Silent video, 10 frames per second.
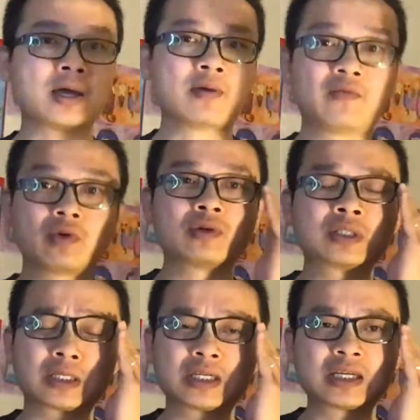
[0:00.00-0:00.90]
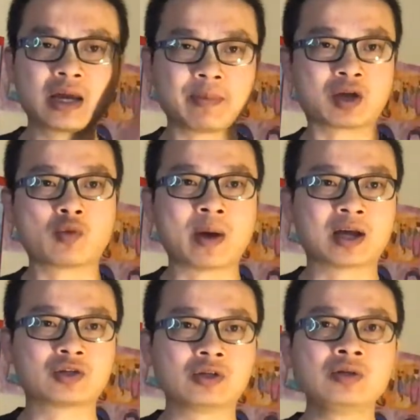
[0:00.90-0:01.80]
for the scalp
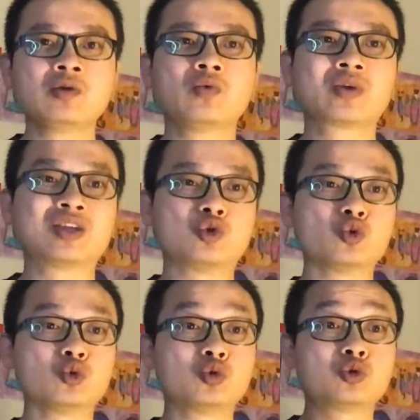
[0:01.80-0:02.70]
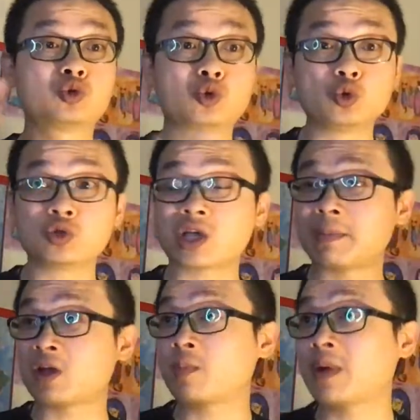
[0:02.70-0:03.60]
acupuncture, we can do scalp
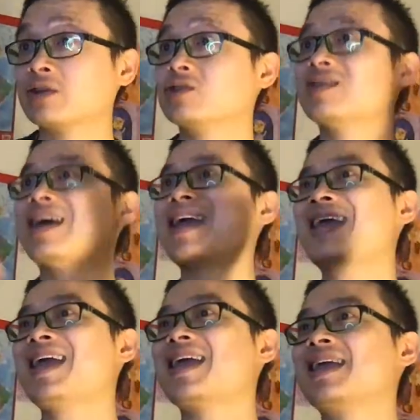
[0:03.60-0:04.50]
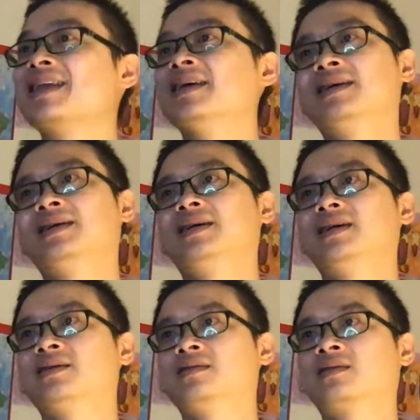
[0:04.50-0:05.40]
acupuncture and
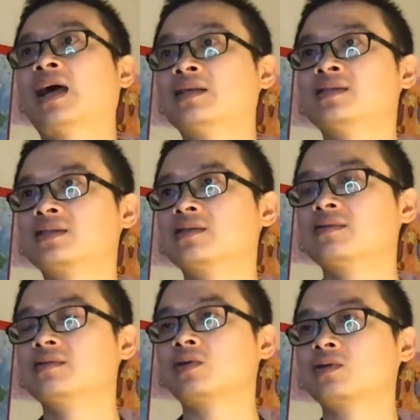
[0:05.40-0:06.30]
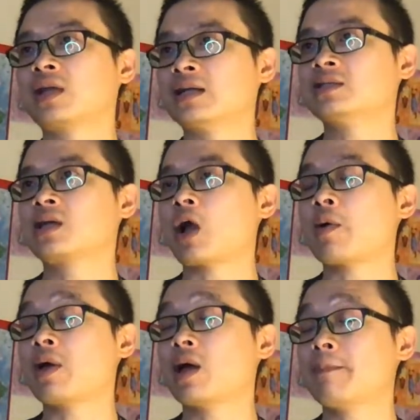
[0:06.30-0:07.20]
Dr. Tan's scalp
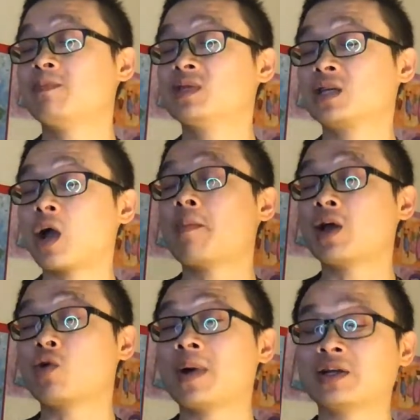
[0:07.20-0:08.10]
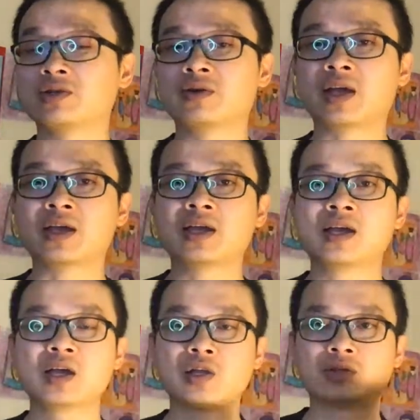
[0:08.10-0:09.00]
acupuncture. Okay,
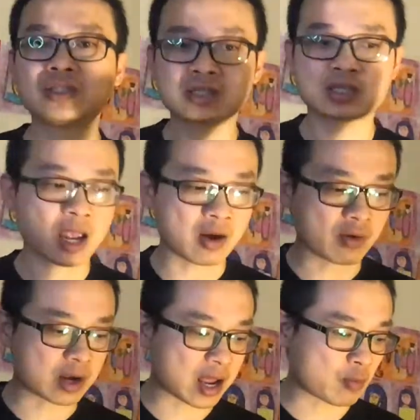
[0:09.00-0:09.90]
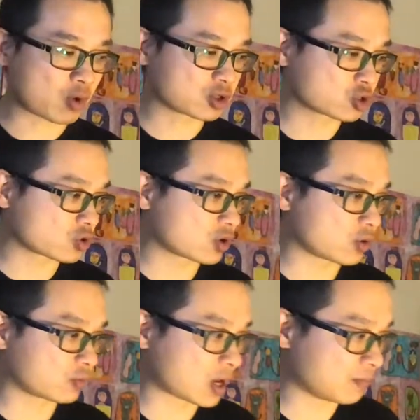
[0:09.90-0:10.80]
now this is the area that I want to show
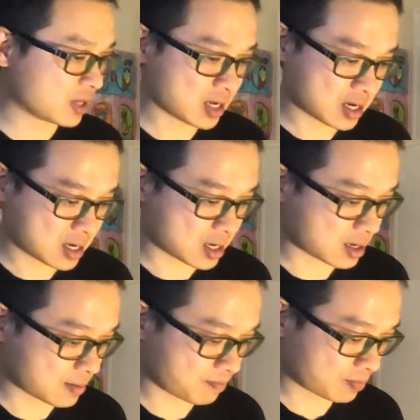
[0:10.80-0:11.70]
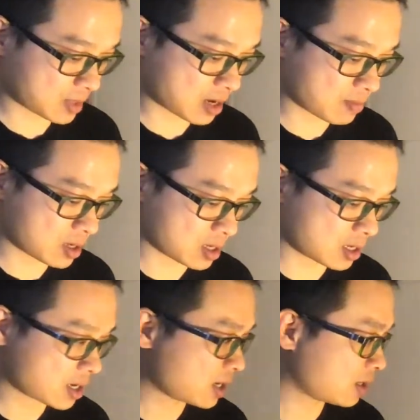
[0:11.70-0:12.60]
you. That let me
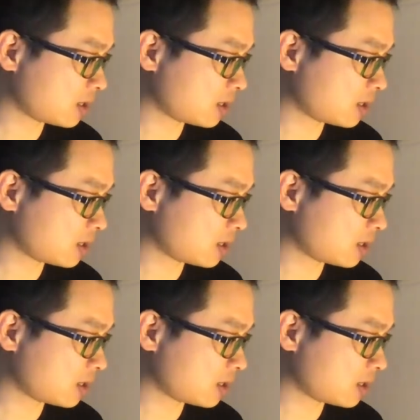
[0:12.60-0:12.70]
get.